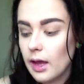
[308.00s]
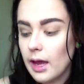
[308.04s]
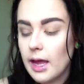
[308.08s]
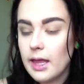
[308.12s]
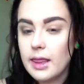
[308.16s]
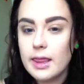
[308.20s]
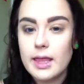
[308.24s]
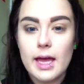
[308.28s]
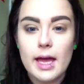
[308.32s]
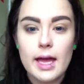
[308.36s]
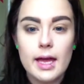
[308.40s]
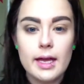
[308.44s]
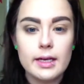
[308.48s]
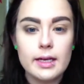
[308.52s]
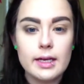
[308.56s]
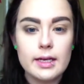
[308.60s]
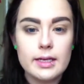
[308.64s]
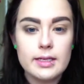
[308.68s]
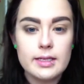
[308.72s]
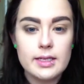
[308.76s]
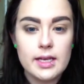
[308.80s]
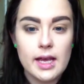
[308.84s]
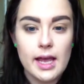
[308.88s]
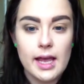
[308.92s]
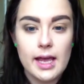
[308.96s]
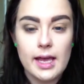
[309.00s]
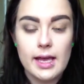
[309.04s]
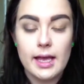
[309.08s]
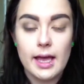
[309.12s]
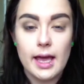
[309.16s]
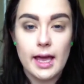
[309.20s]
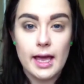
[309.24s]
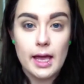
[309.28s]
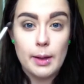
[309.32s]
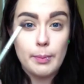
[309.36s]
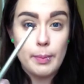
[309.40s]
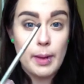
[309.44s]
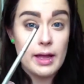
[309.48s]
and then take
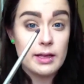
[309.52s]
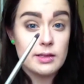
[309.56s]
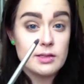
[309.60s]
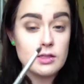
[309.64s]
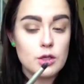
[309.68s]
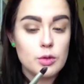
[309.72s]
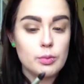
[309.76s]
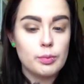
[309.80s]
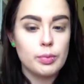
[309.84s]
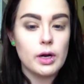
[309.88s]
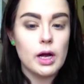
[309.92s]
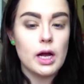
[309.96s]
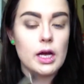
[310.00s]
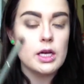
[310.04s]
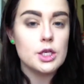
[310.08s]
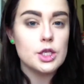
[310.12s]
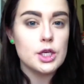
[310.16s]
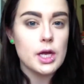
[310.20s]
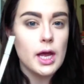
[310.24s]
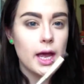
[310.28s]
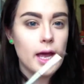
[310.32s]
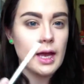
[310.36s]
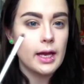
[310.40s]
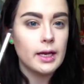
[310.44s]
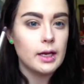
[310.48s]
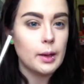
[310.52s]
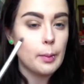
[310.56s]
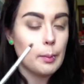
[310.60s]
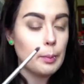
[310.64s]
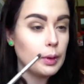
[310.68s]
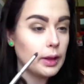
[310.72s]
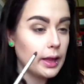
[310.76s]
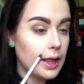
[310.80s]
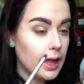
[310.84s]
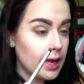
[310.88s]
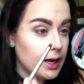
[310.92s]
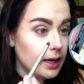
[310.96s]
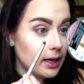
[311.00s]
a pencil brush and
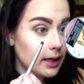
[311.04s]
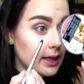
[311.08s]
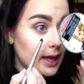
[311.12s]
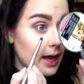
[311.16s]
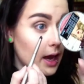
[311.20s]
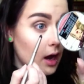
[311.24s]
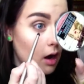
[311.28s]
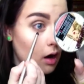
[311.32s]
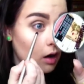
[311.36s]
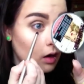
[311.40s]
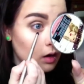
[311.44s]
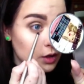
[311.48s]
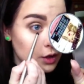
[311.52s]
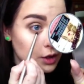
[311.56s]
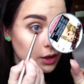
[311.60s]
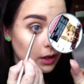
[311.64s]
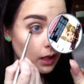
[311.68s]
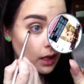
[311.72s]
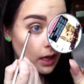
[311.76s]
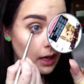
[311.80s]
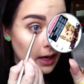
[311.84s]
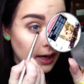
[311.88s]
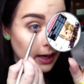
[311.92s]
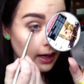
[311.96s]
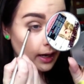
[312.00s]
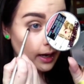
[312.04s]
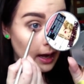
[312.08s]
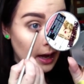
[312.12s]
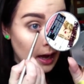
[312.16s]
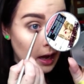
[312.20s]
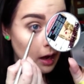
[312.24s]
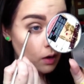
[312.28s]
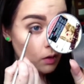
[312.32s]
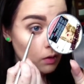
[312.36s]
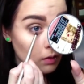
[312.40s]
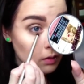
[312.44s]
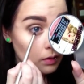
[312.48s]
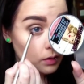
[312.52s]
blend that harsh line
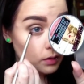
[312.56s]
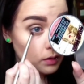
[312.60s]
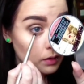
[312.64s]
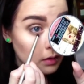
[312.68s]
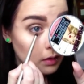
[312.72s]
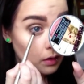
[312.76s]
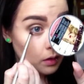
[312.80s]
out.